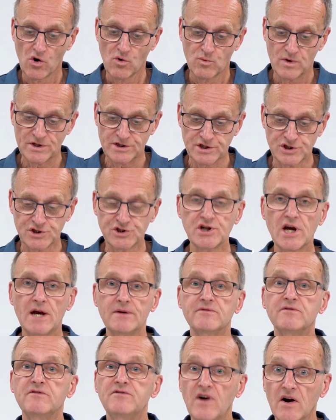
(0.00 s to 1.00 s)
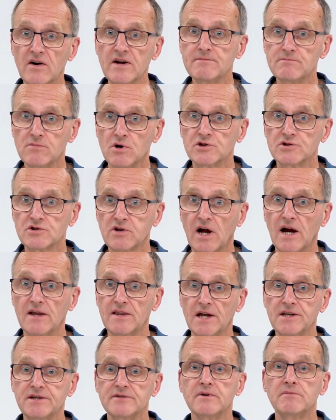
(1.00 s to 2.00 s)
which is shaped very much like
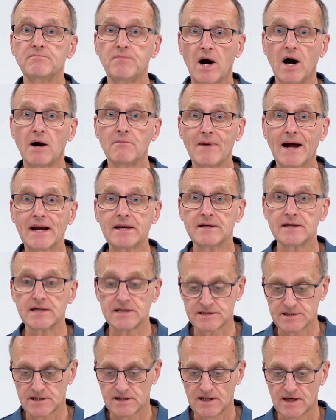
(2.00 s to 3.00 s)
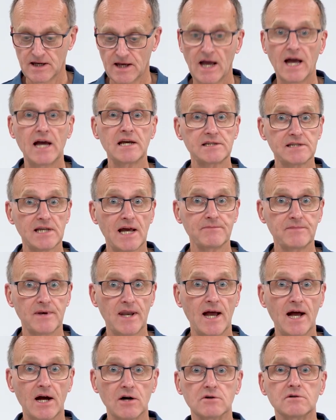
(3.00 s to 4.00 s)
that of a bar magnet, except
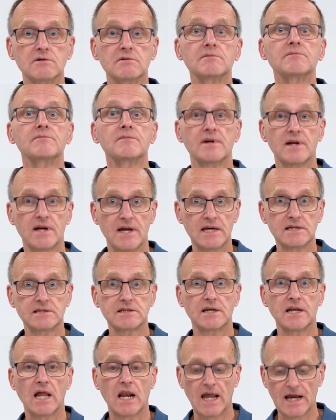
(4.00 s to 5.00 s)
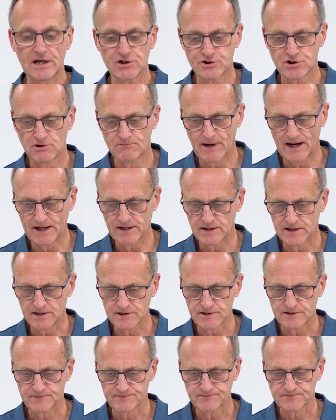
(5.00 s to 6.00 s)
now it's an
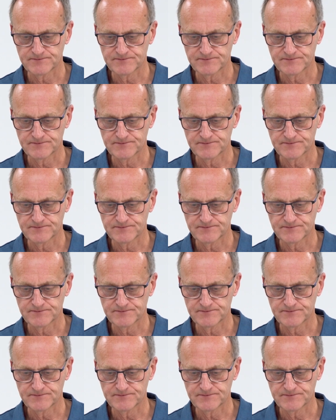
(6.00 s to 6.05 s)
electromagnet.